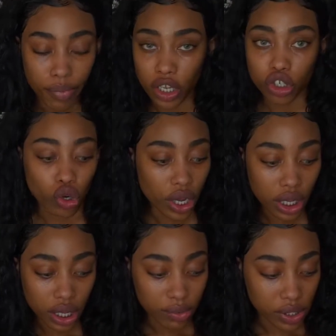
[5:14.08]

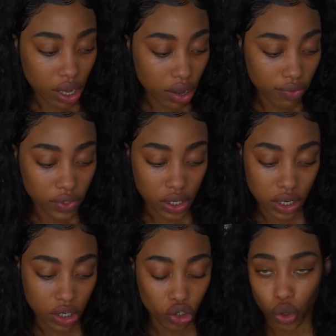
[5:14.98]
enjoying themselves and
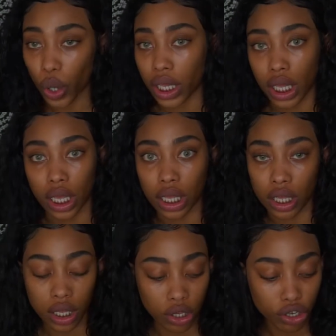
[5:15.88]

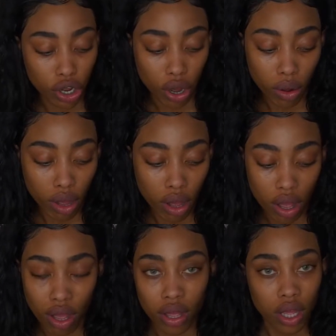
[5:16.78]
enjoying, you know,
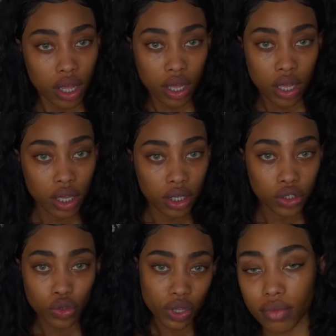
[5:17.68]

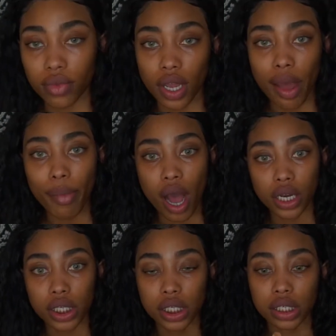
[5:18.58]
do things. I'm
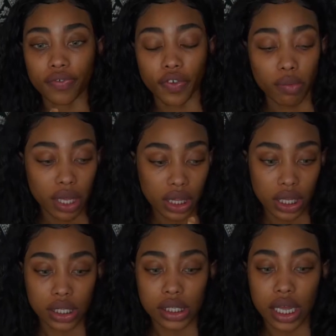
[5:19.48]
honestly filming
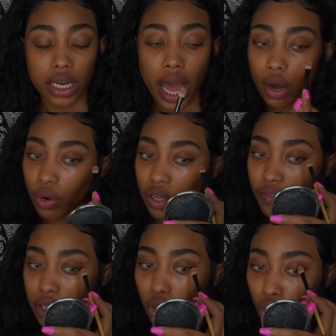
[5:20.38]
this and I don't
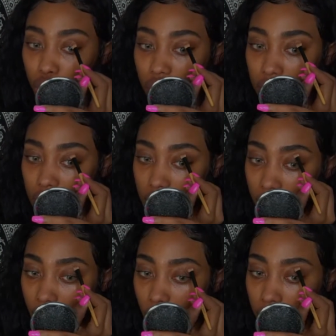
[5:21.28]
even know the look
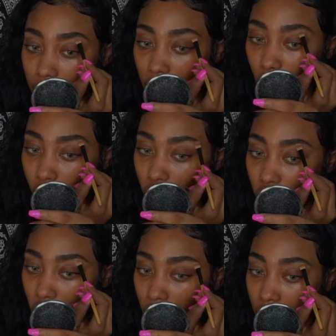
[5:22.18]
I want to go
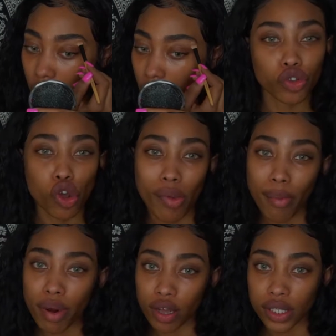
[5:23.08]
for. So my
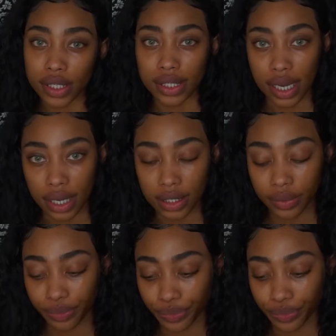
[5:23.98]
brows are done.